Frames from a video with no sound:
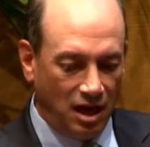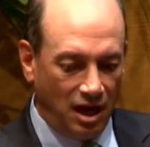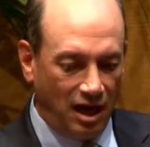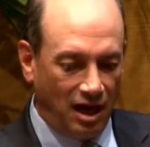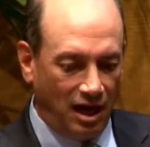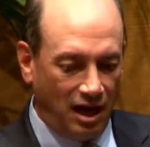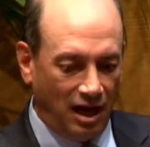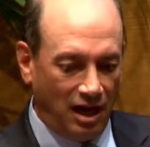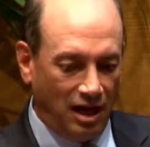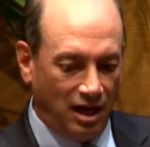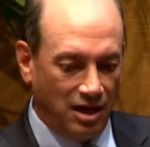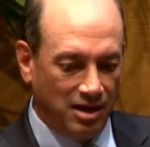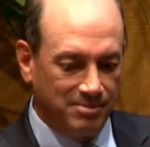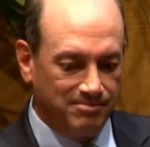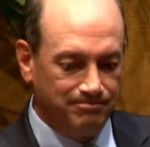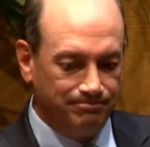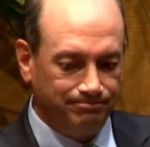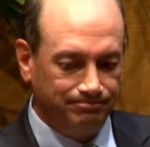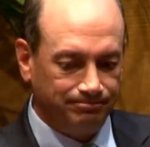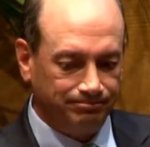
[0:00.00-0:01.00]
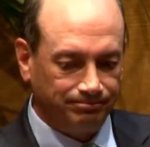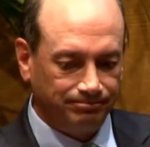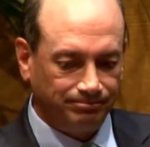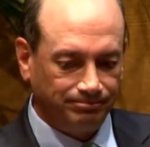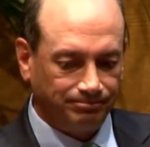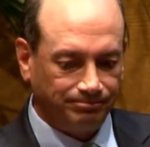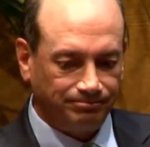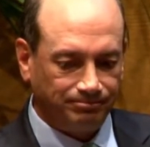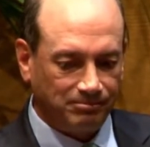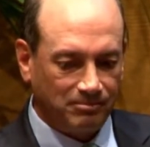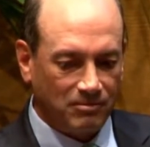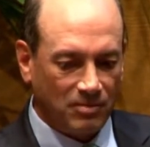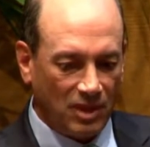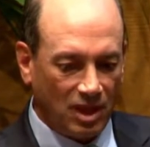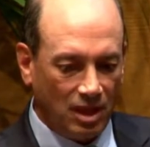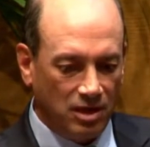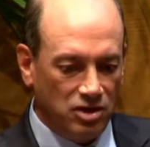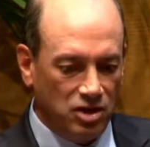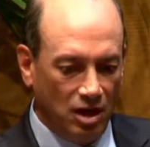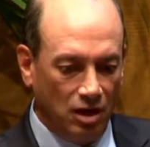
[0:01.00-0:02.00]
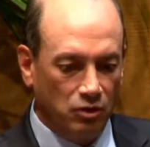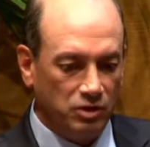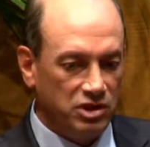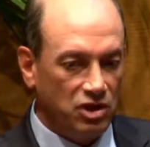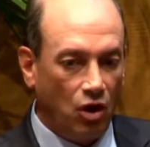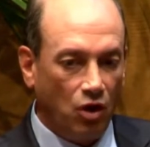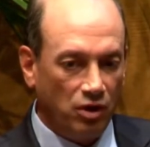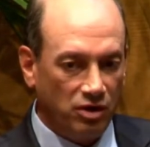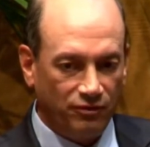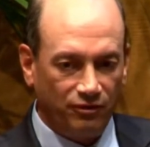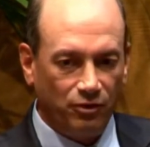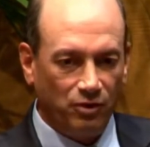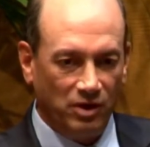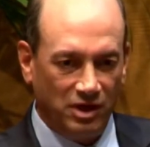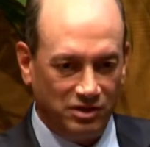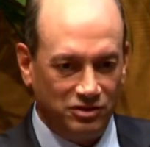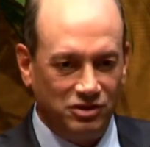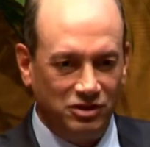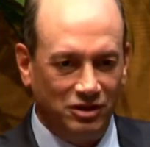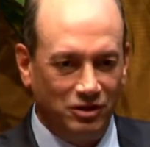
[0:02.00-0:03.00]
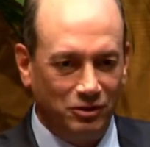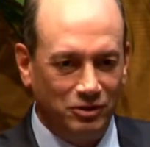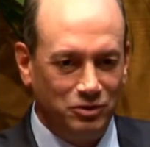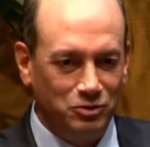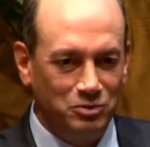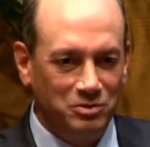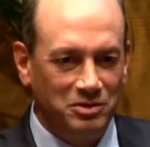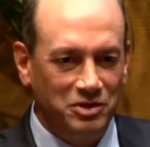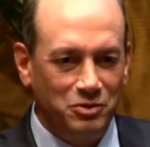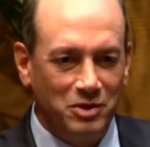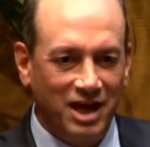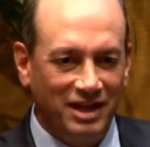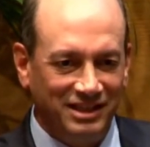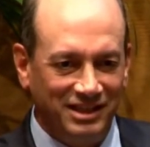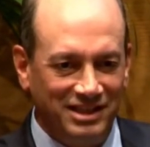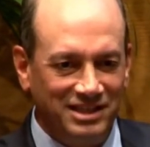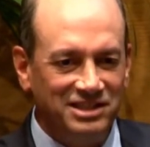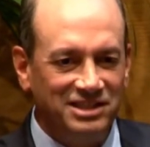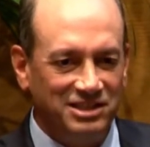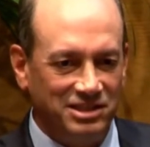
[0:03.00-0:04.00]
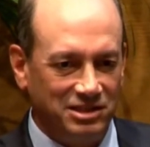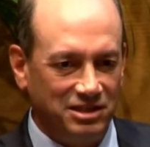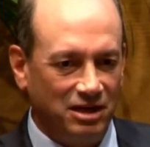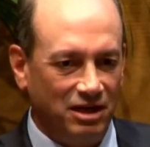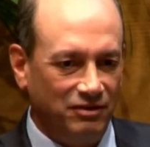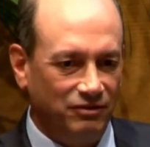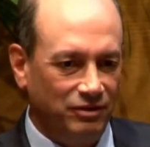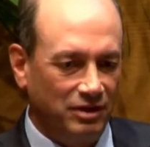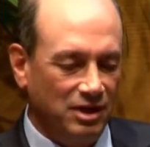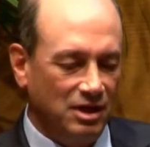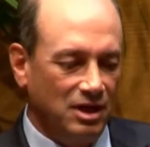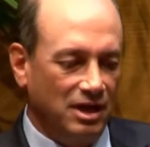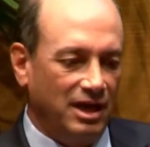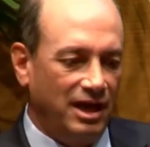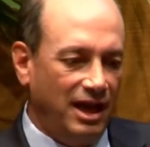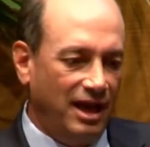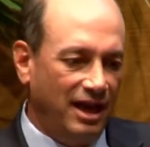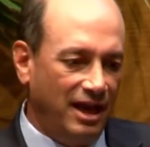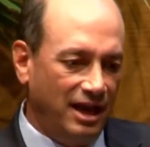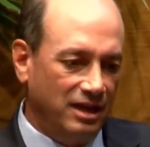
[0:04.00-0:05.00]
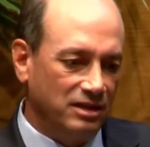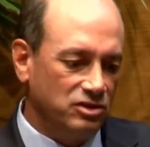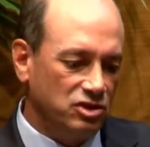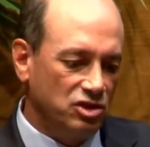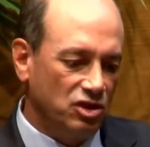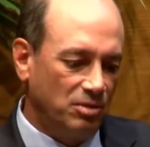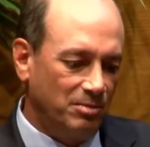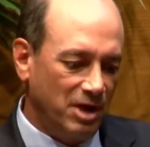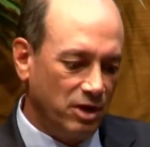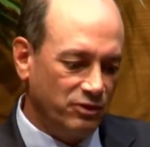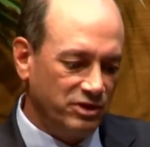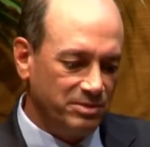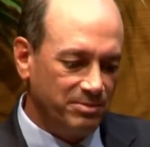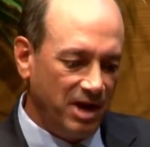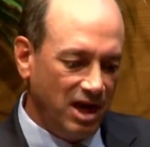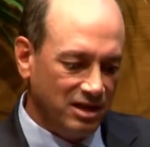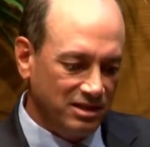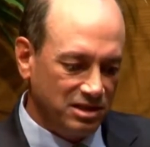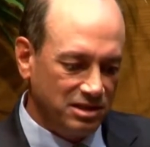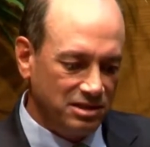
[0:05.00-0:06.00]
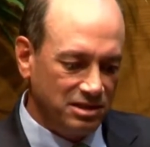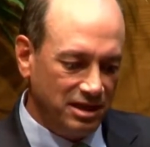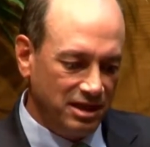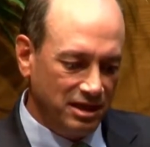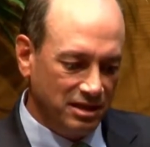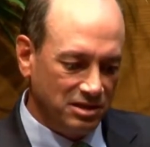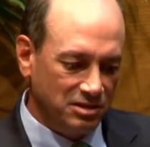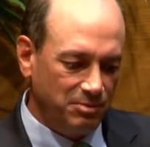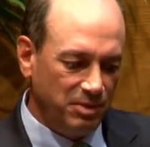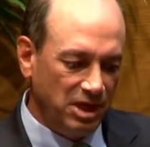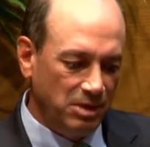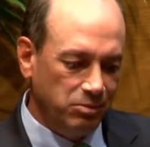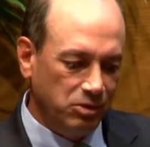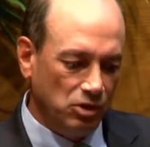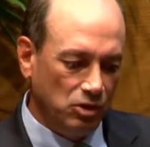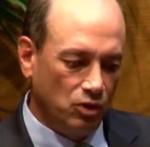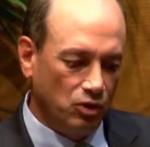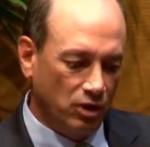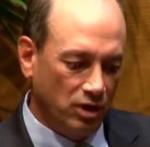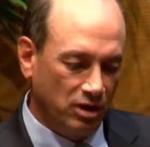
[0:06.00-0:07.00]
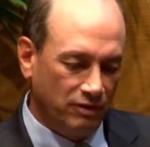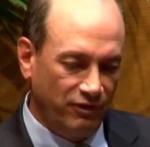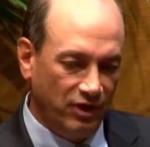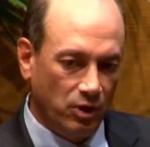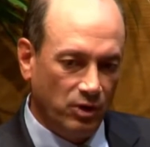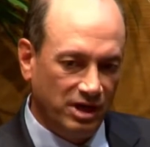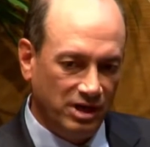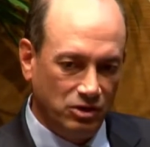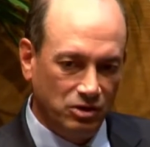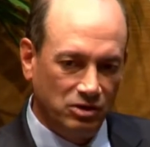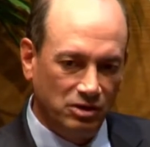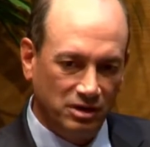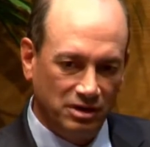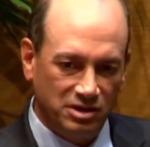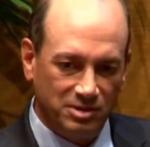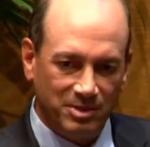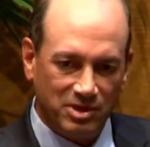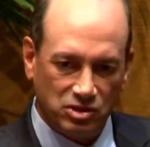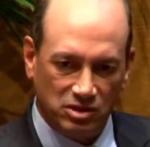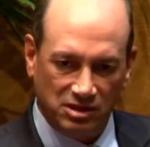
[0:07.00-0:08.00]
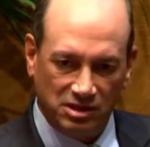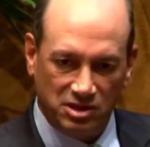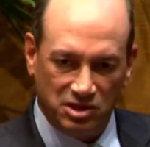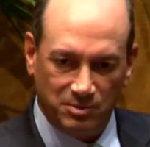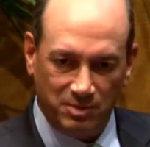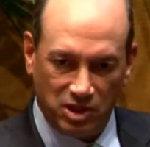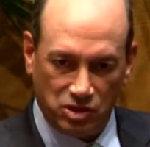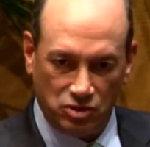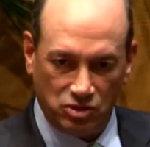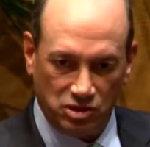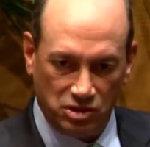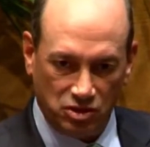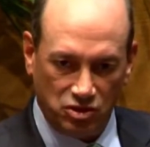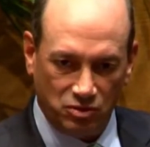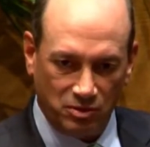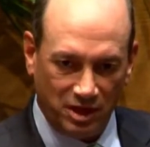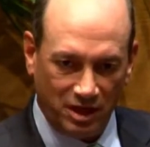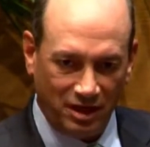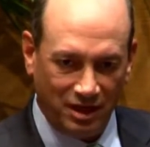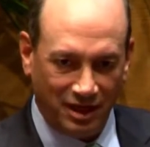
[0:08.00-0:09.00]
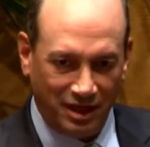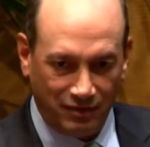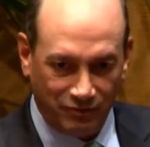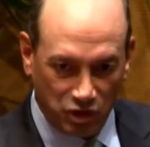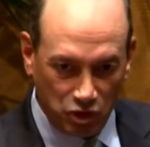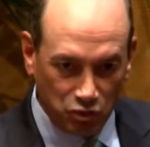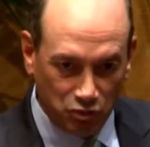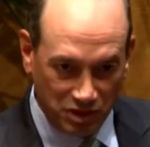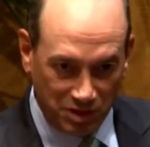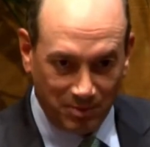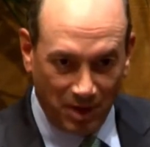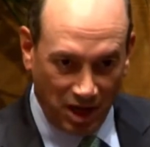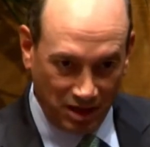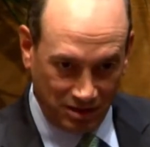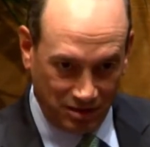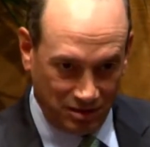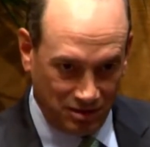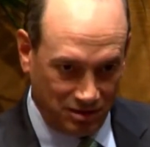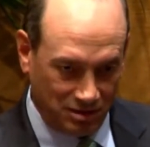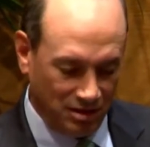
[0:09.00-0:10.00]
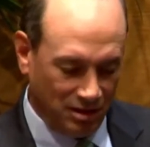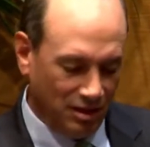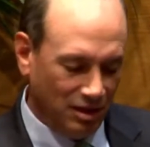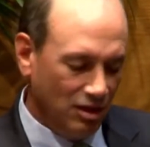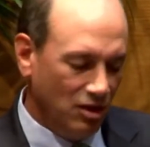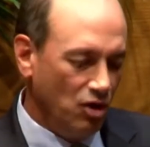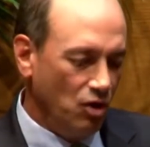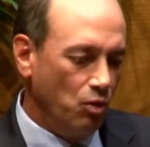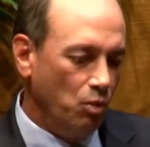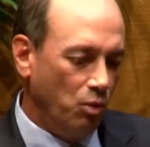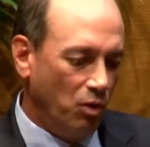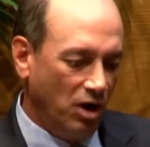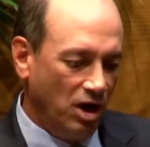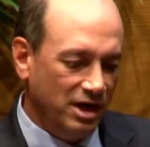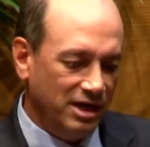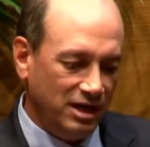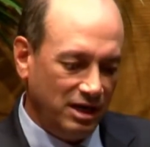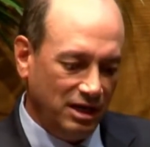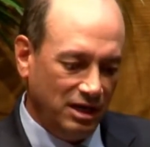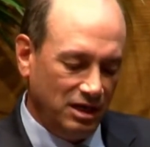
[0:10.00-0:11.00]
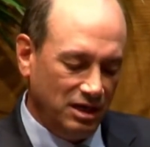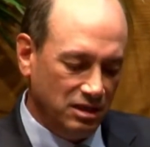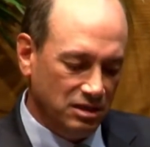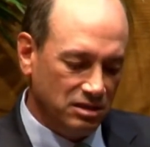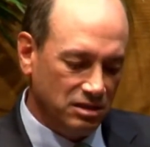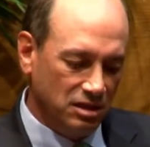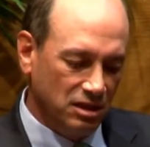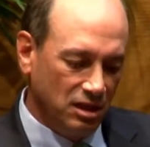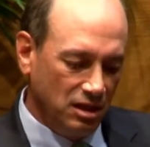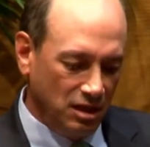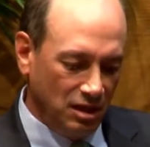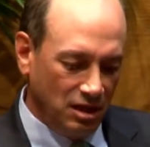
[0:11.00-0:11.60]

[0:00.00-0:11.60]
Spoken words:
It's harder for us. You know, you got the easy stuff. And so my response is this. People who are very good, especially in a special situation, I have two responses. One is